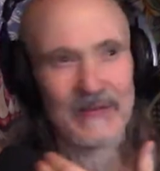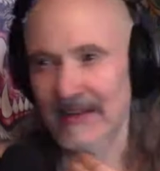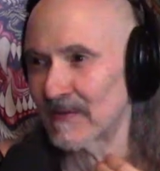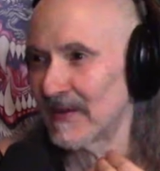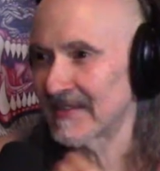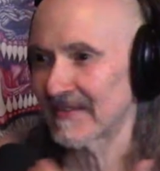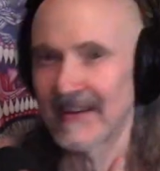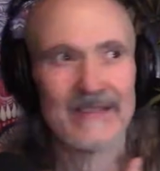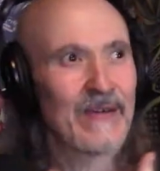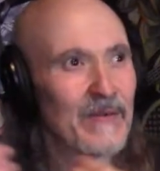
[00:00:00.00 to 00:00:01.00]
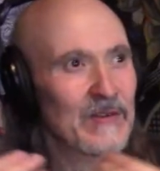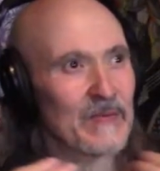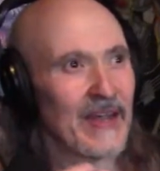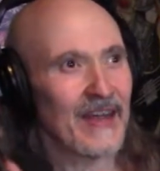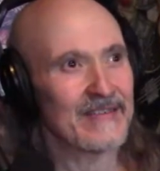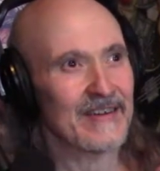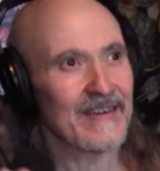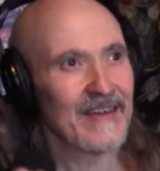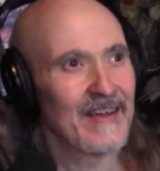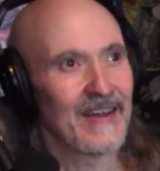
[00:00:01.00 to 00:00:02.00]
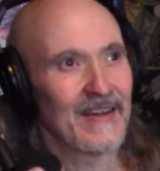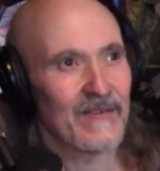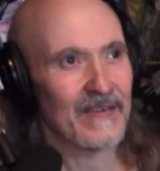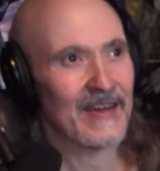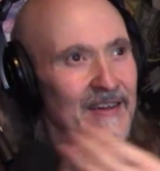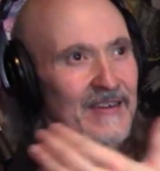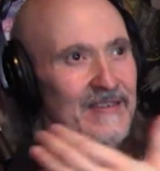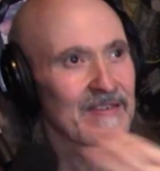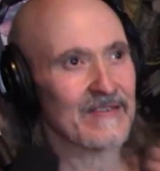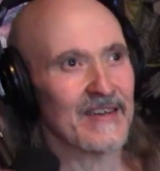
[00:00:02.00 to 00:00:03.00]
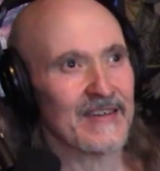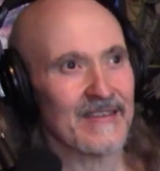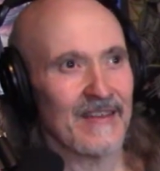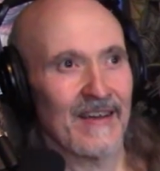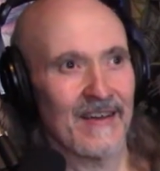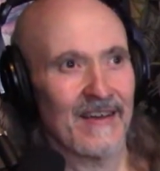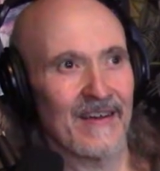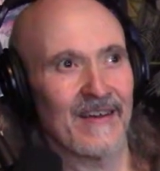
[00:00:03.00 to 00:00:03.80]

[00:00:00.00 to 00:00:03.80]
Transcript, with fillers: We got to read directly. Wait, where's my hands here? You're right there. We got to right direct. Where's my hands?